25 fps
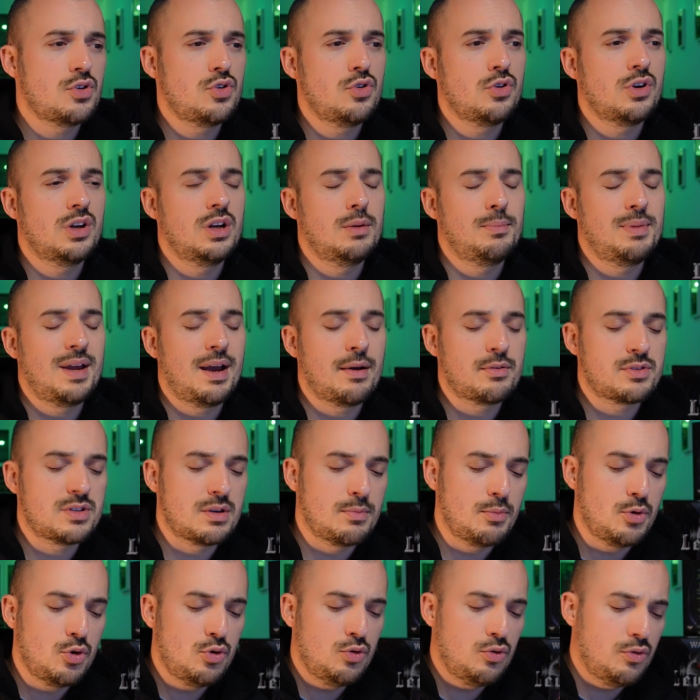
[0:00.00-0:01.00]
you're going to be able to
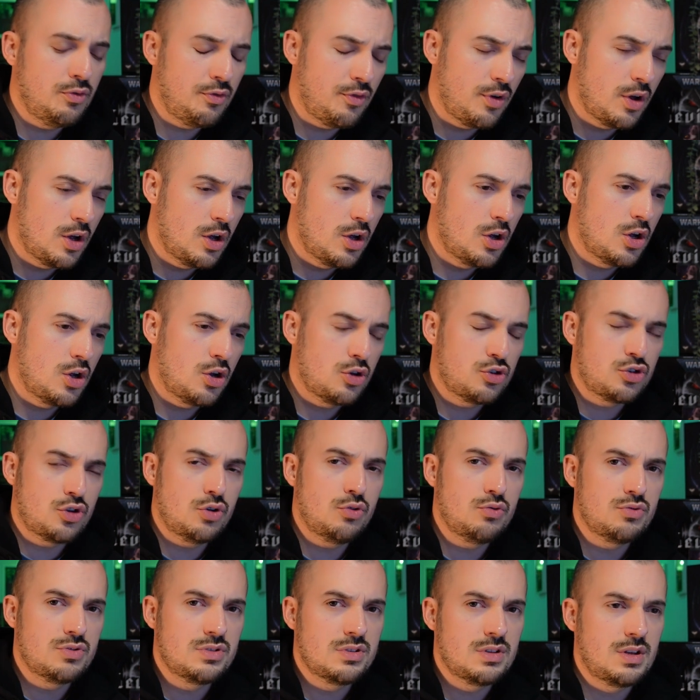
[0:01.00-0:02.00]
move,
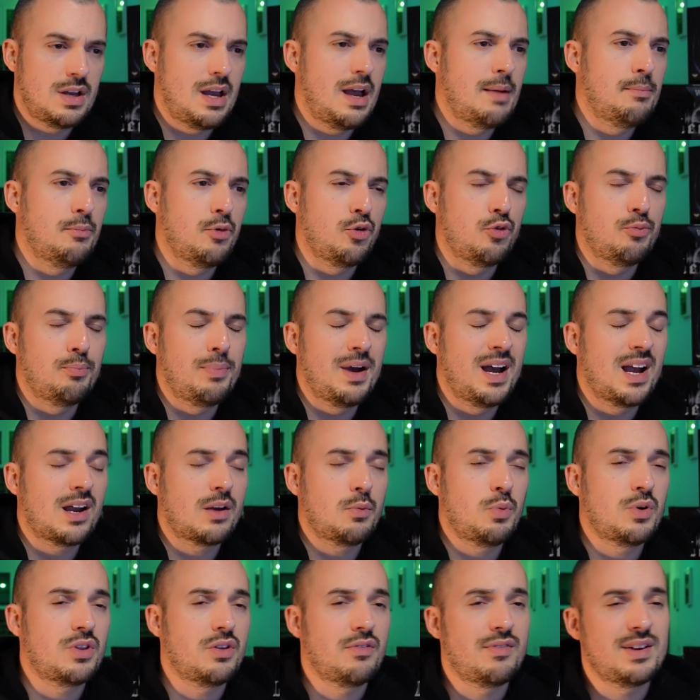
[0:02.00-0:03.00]
shoot, and move back,
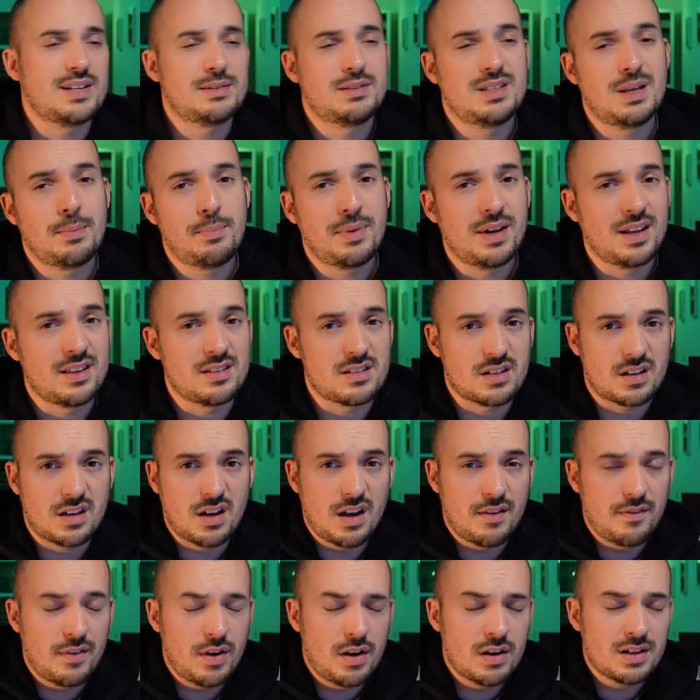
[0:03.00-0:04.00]
whether it's dipping into
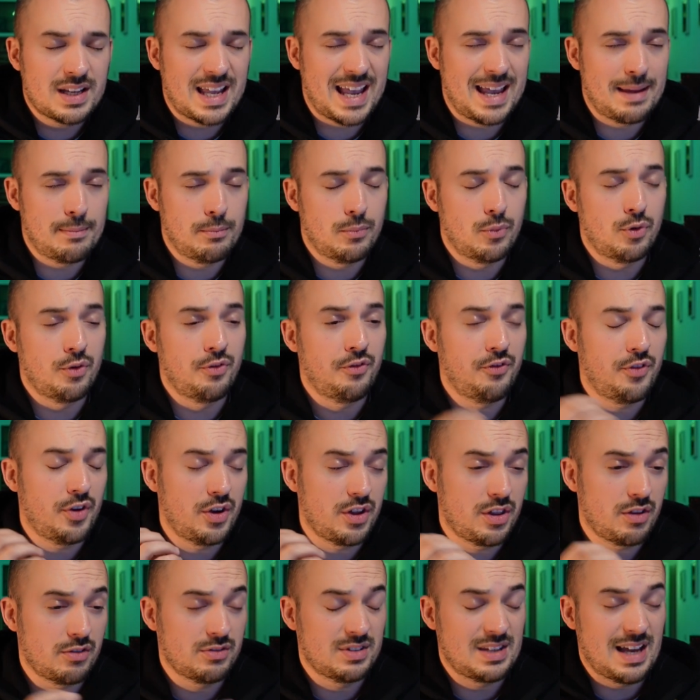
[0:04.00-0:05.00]
cover, getting more
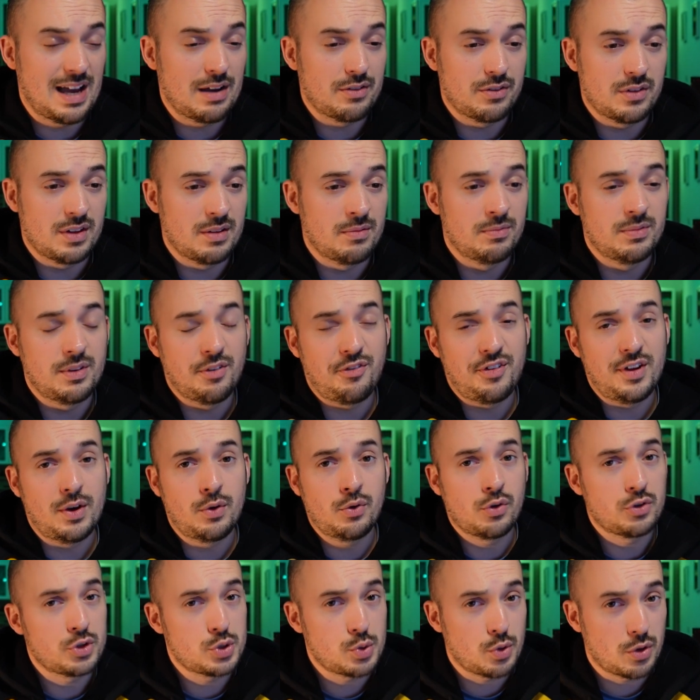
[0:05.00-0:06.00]
further down the, the
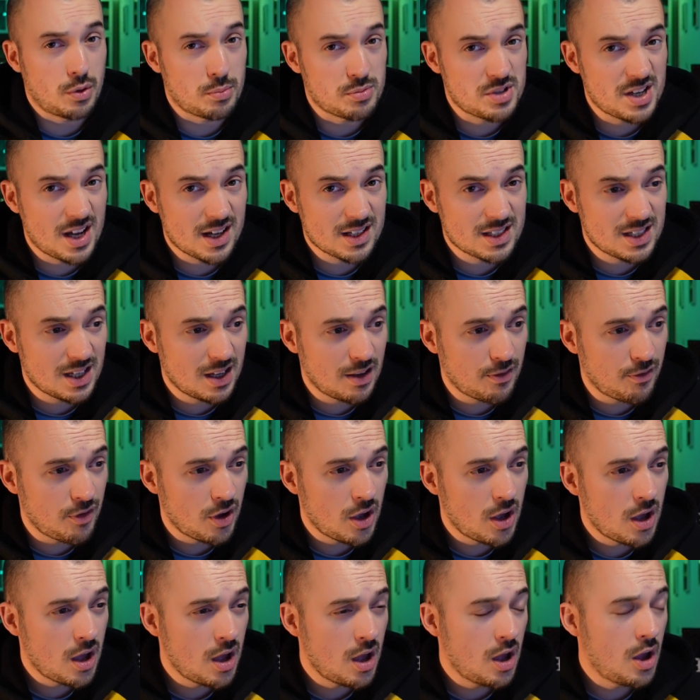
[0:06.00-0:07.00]
field onto an objective,
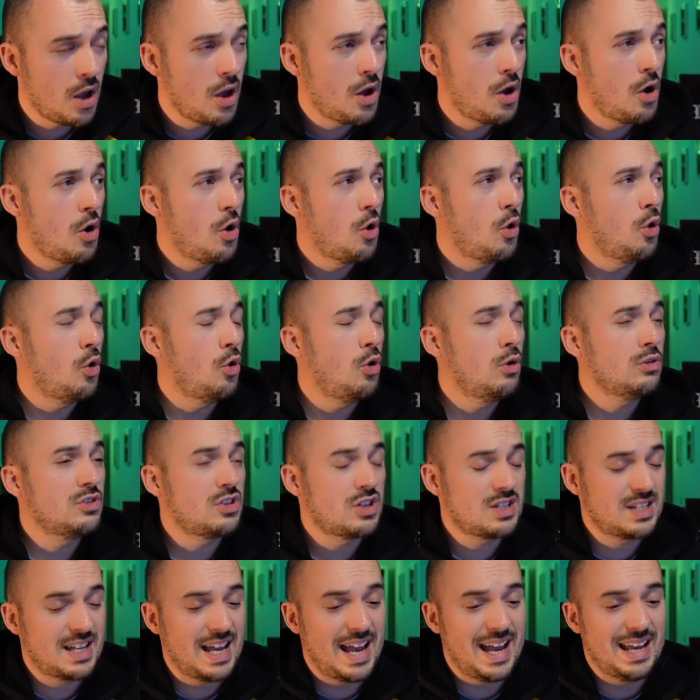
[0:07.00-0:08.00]
or
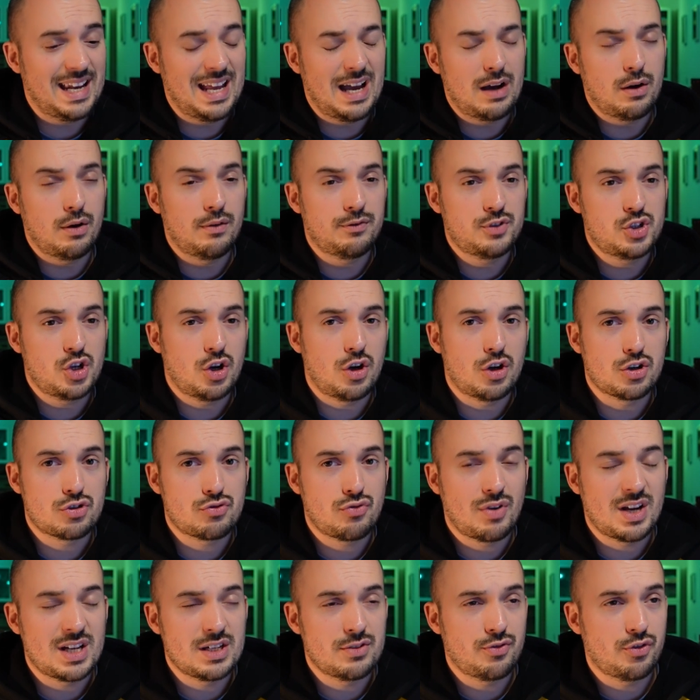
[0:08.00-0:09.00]
just getting out of charge
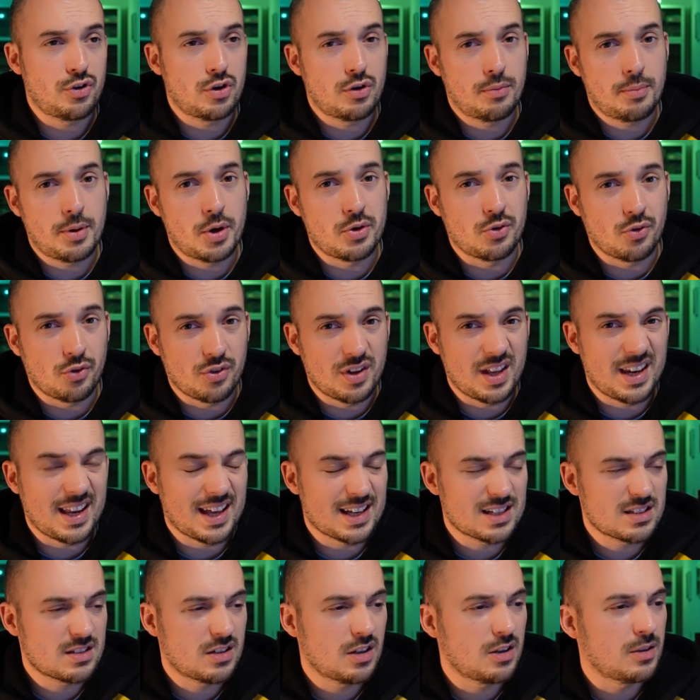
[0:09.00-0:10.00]
range for your opponent on their
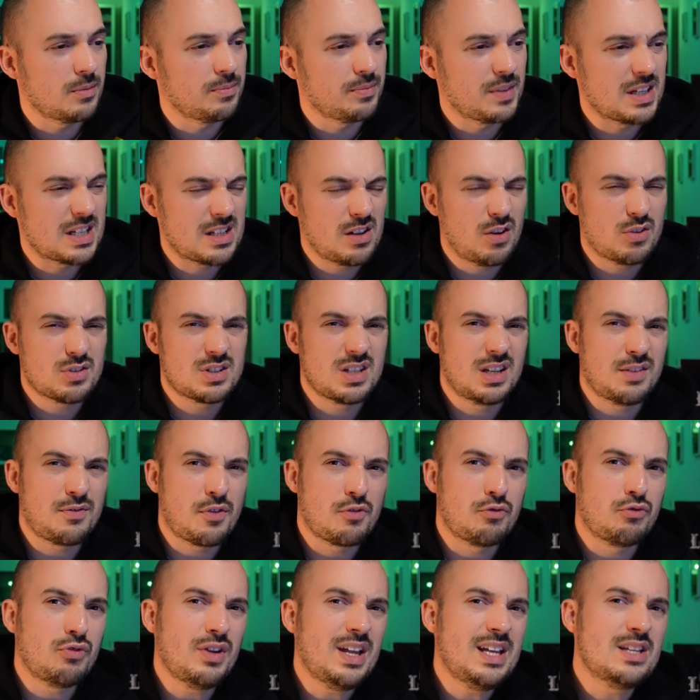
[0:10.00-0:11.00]
next turn. There's lots of
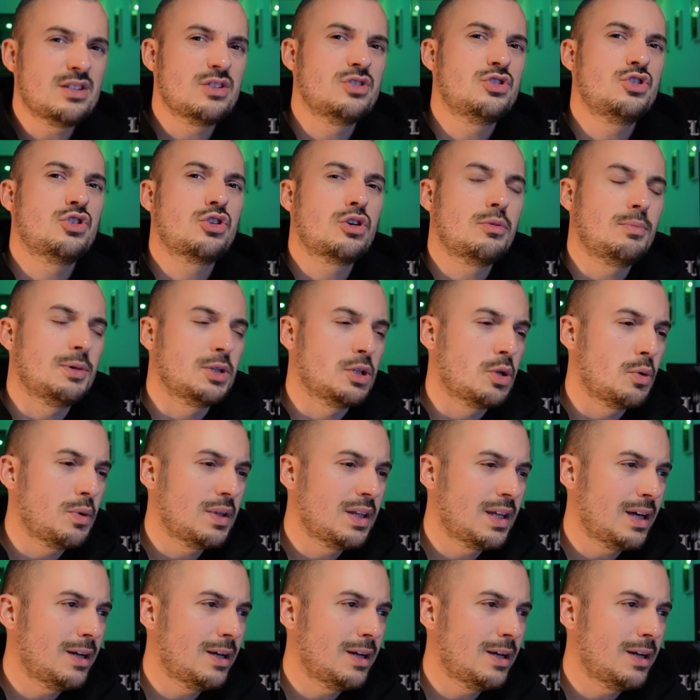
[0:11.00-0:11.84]
different reasons you could be doing